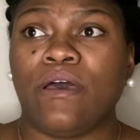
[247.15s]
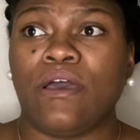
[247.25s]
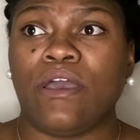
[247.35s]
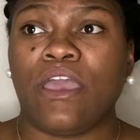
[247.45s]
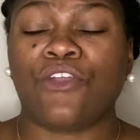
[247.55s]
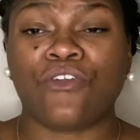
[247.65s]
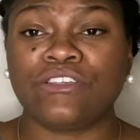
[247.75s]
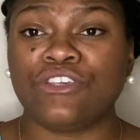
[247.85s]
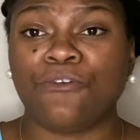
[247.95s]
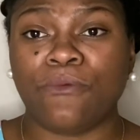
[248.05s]

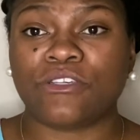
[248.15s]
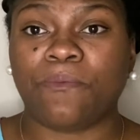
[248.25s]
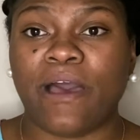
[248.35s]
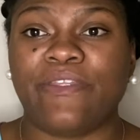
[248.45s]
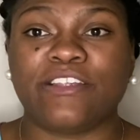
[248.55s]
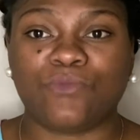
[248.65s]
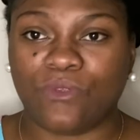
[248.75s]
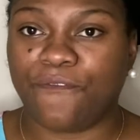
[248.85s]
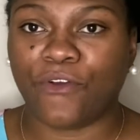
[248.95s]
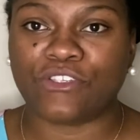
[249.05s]
increasing your milk supply, that's
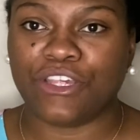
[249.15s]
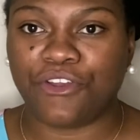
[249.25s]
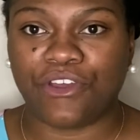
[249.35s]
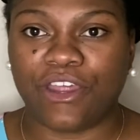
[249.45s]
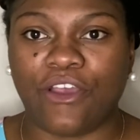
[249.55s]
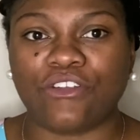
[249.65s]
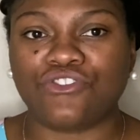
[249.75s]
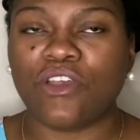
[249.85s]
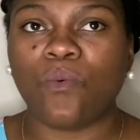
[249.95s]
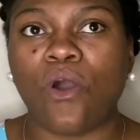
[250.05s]
the first thing you're going to hear.
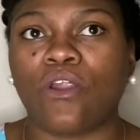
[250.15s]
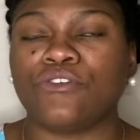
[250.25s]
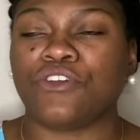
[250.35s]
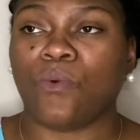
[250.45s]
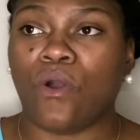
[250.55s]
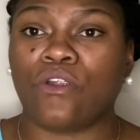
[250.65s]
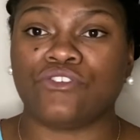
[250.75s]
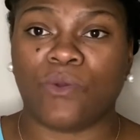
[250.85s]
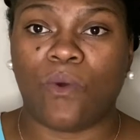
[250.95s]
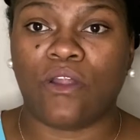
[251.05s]
Drink water, drink water,
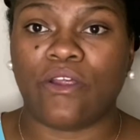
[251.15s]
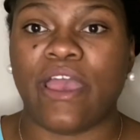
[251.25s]
drink water.